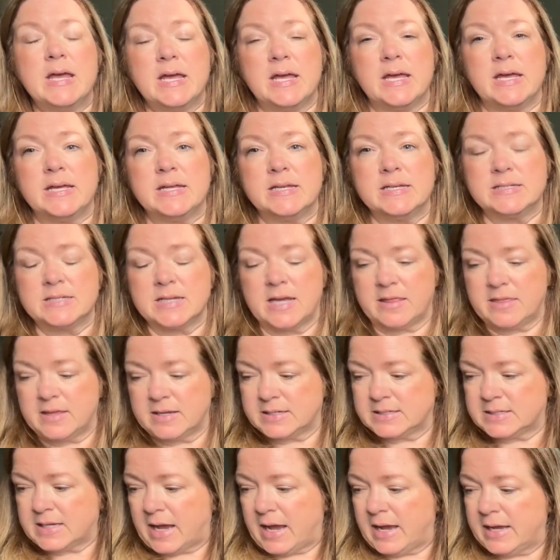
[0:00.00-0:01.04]
is the
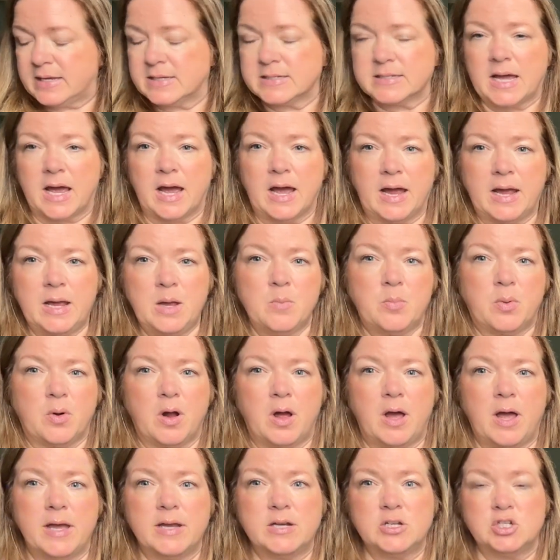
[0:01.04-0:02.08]
size. I
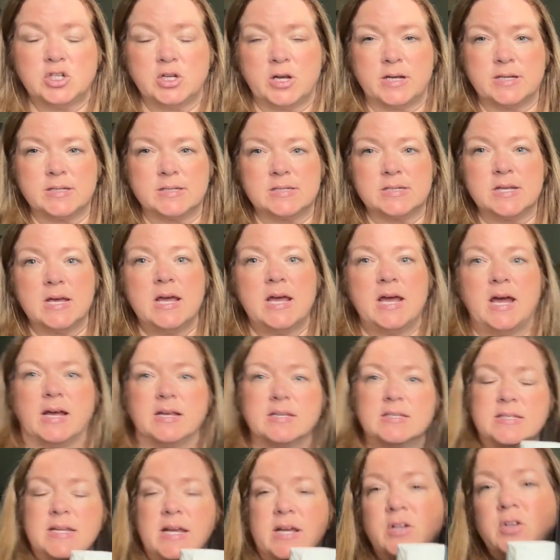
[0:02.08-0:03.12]
brought just a
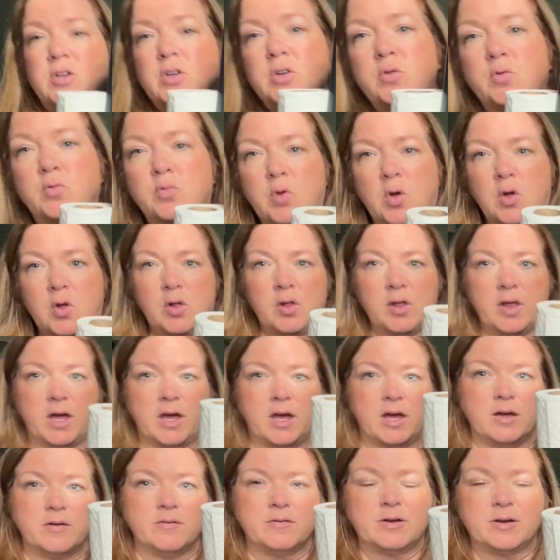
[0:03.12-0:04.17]
standard roll
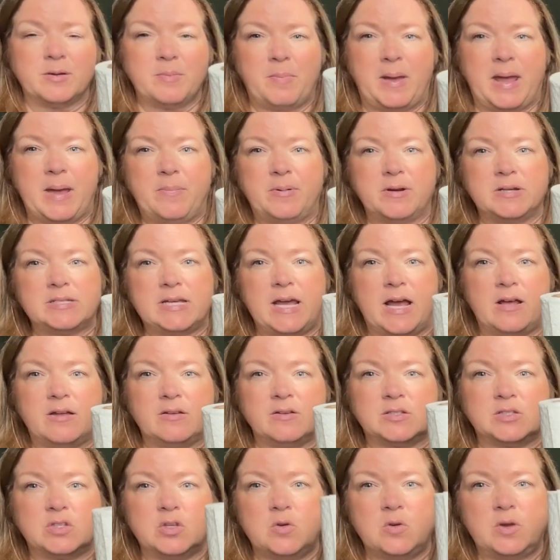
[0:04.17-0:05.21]
of paper
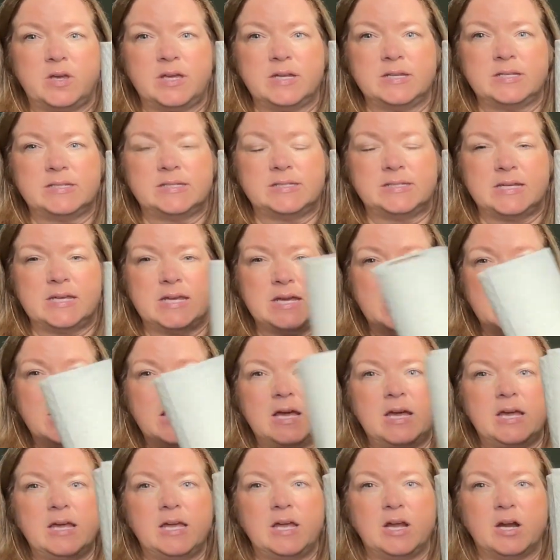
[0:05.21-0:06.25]
towels, so you can see
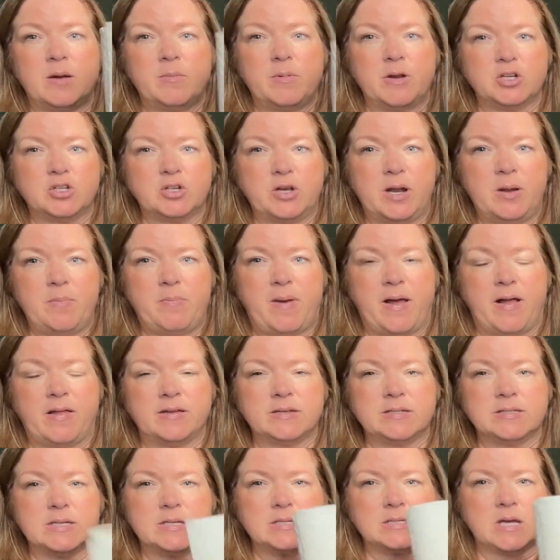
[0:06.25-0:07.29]
here. I'm going to try to
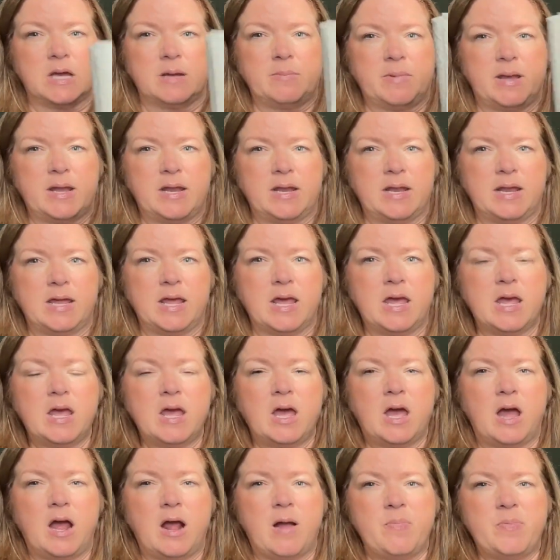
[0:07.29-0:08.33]
balance this on my knee.
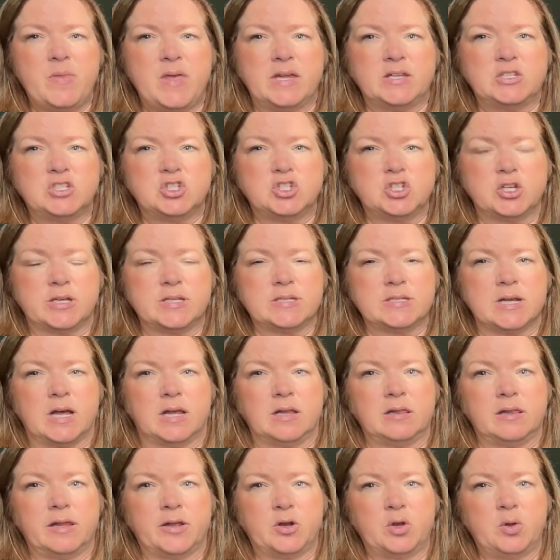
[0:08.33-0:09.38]
It's just a
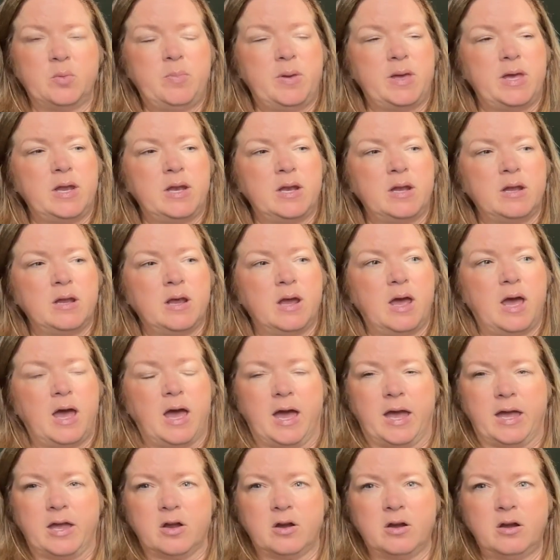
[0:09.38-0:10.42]
little bit
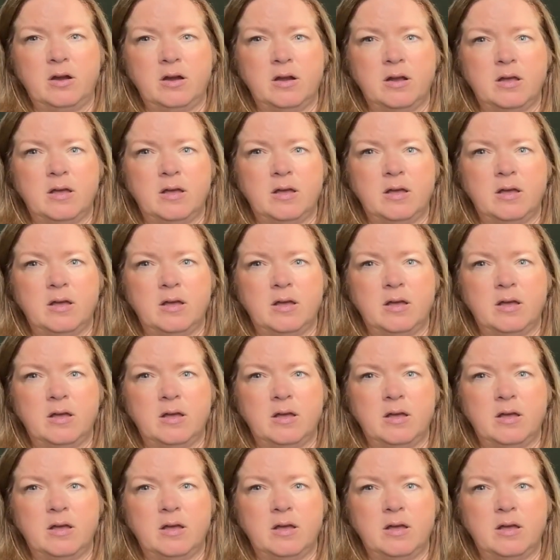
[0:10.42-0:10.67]
higher